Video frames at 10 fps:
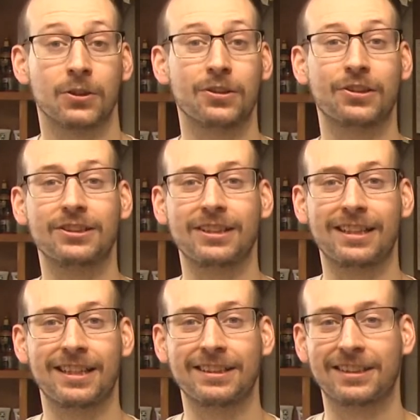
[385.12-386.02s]
So on the good side
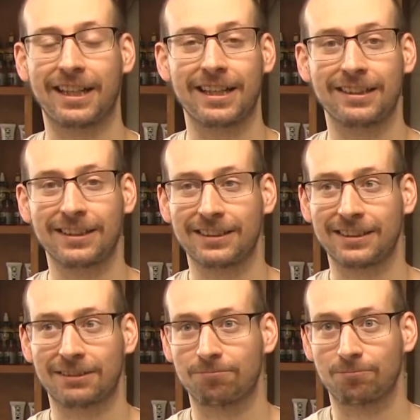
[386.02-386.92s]
of things, again, this
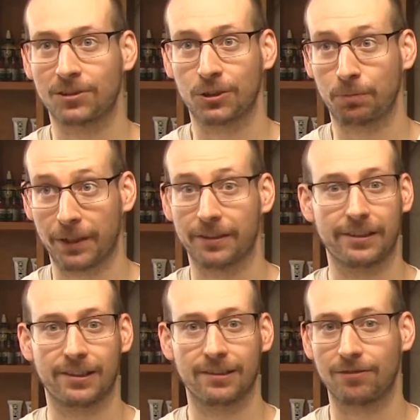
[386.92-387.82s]
is
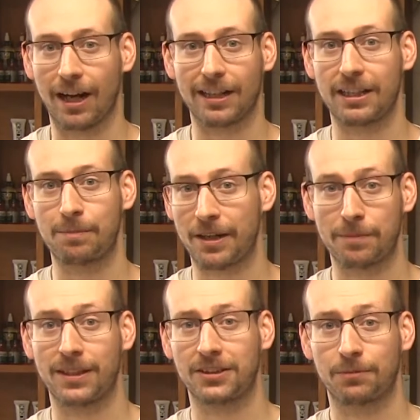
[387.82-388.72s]
superior, highly
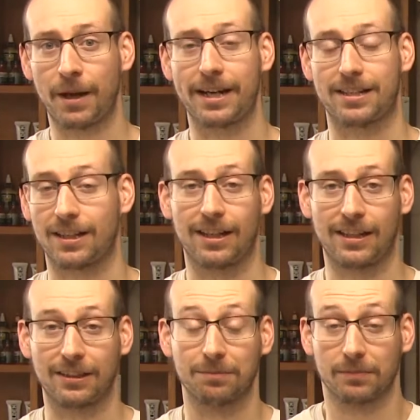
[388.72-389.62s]
pigmented paint.
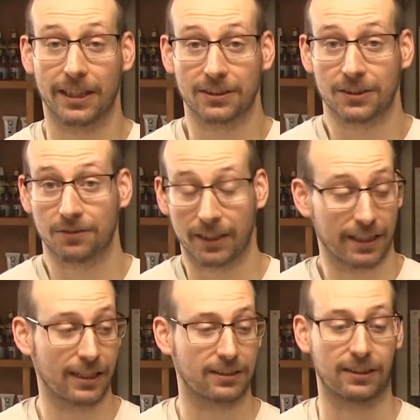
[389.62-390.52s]
It's
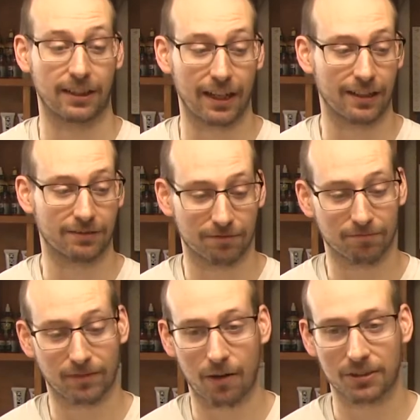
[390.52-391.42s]
fantastic. I
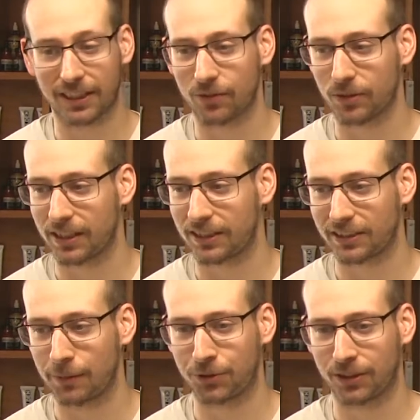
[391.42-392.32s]
would say with the
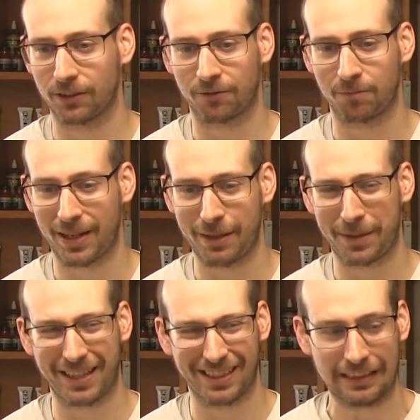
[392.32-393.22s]
exception of
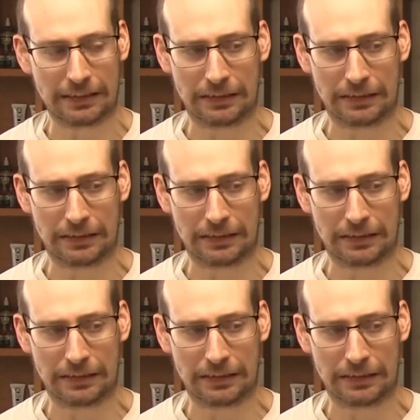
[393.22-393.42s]
maybe